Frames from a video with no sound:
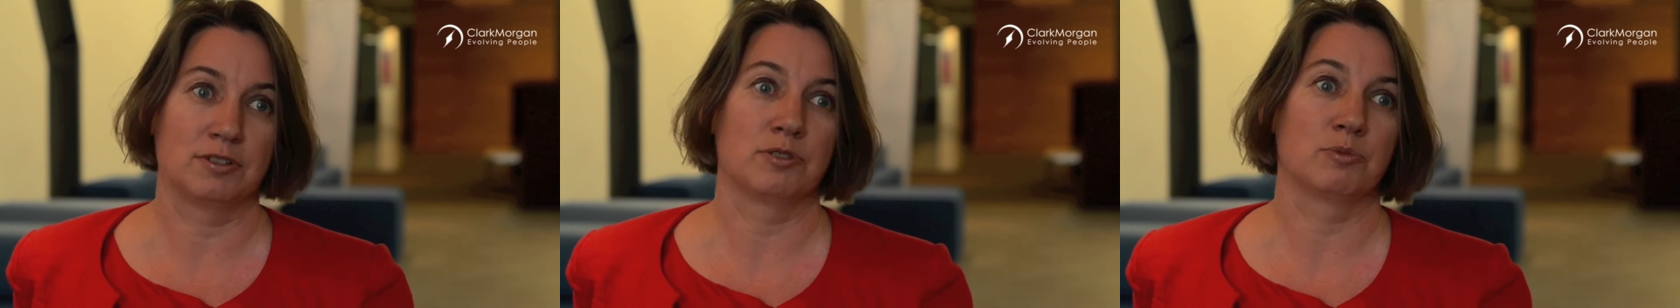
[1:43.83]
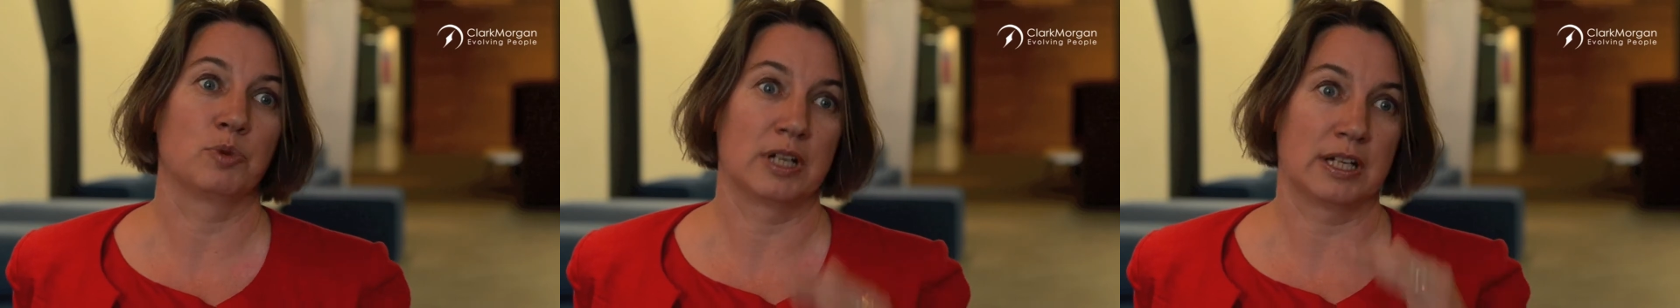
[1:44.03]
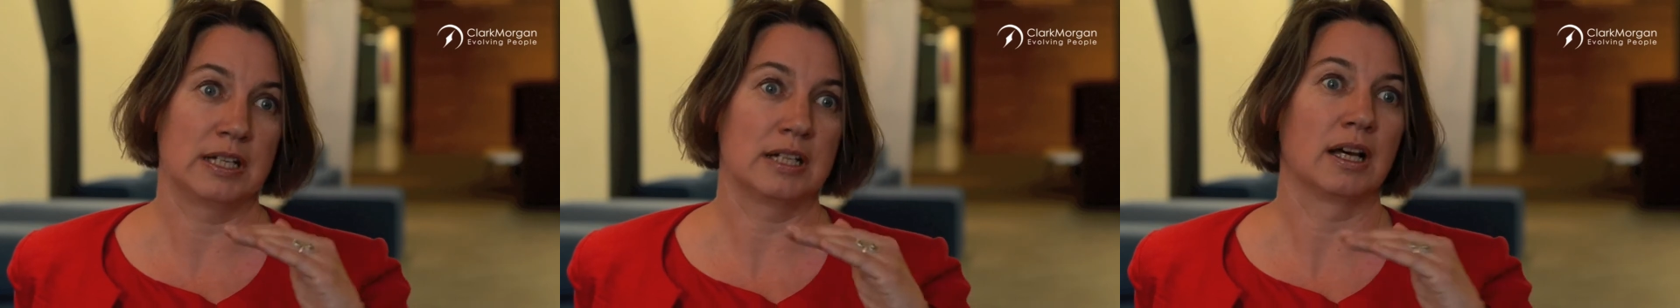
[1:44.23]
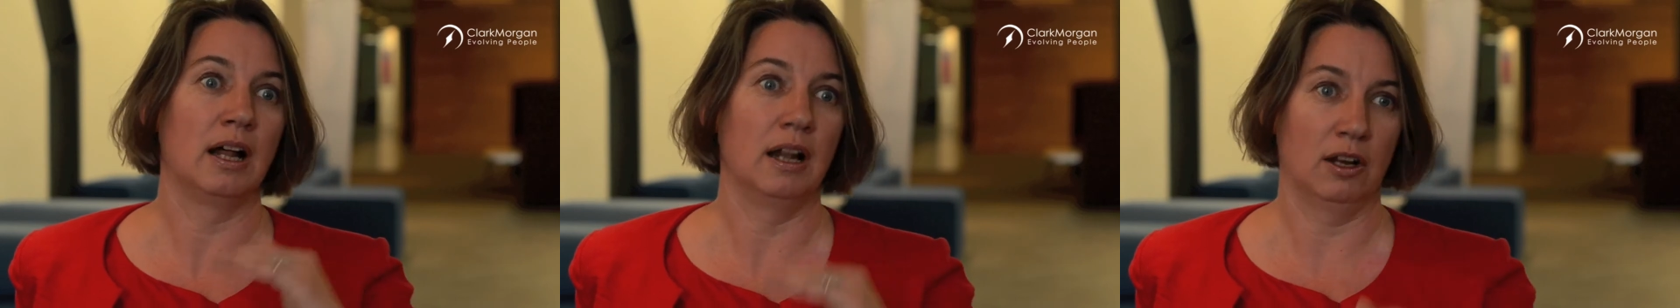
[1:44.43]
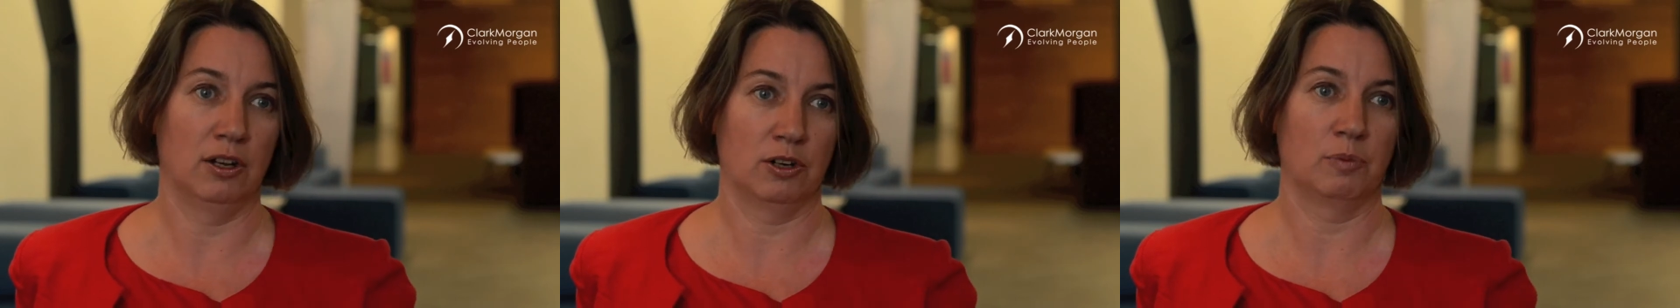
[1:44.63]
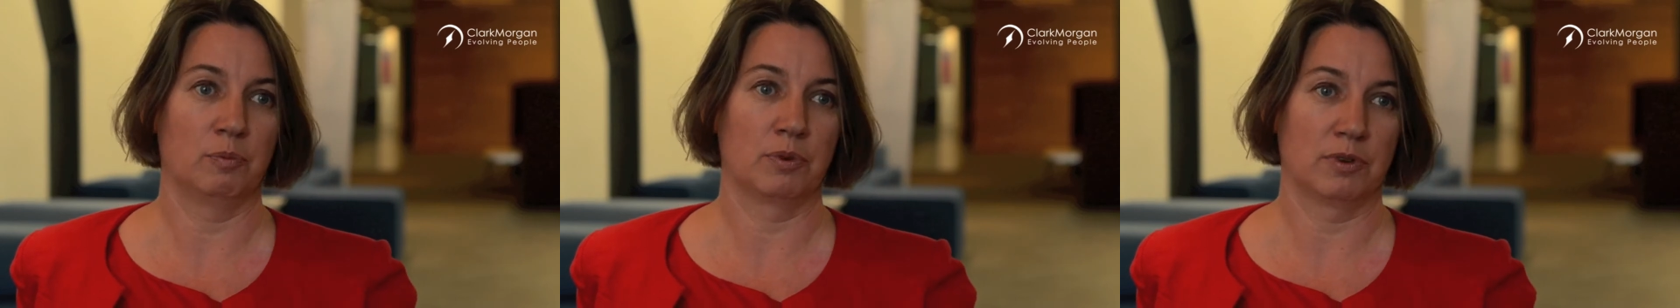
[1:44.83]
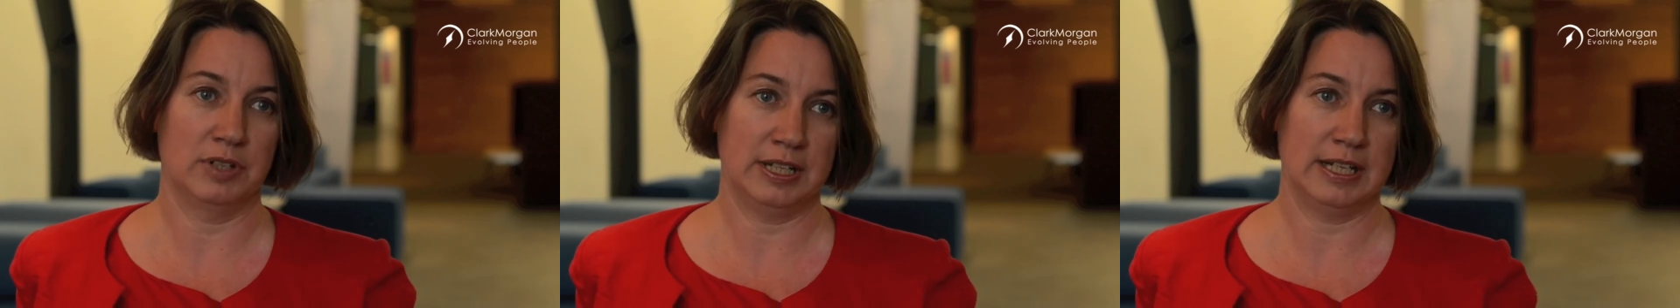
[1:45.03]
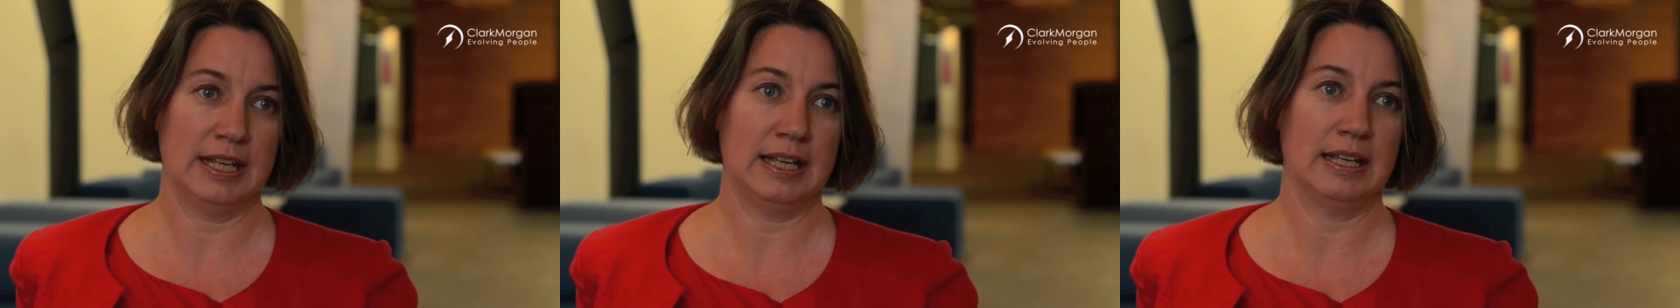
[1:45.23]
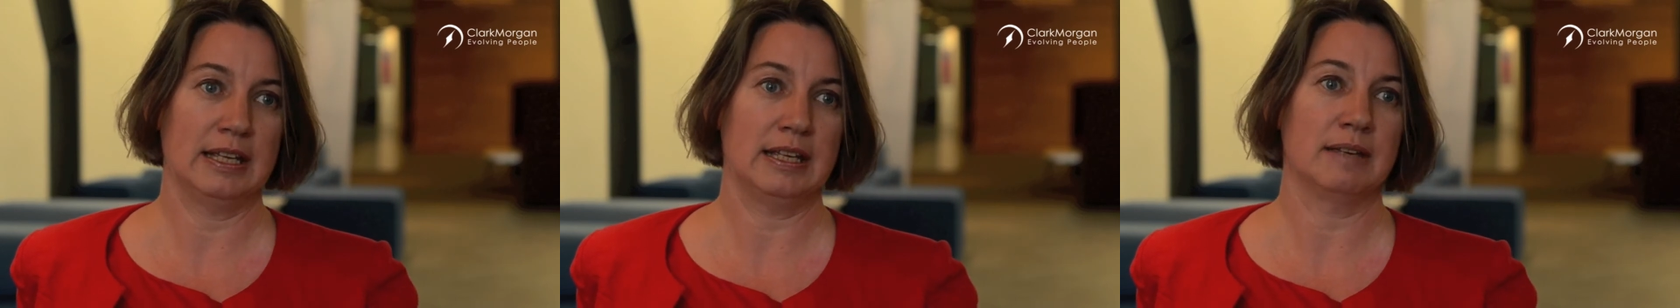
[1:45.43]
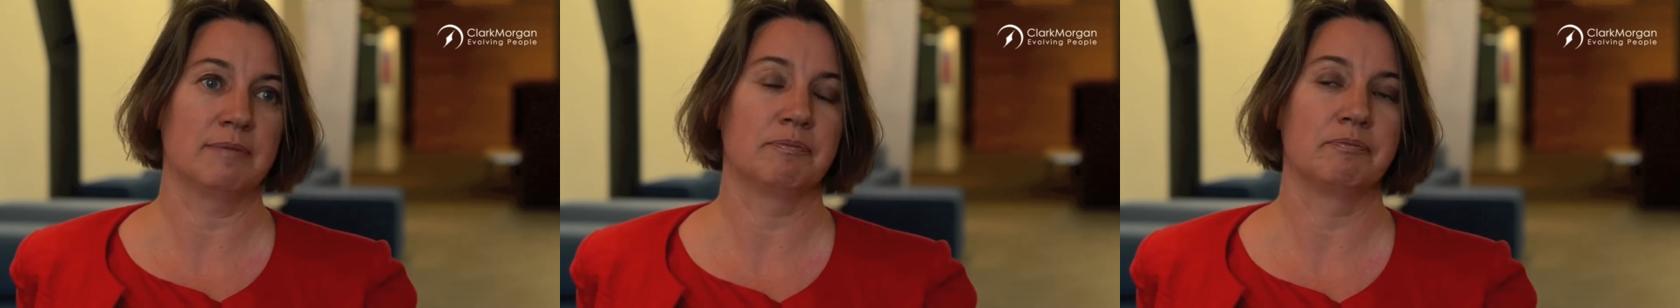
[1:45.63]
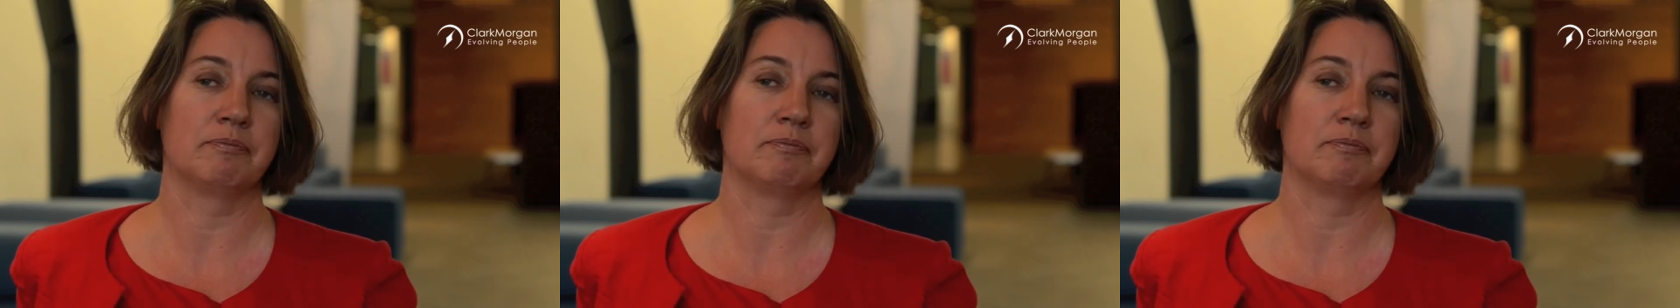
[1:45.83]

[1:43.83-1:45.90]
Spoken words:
the $1 per day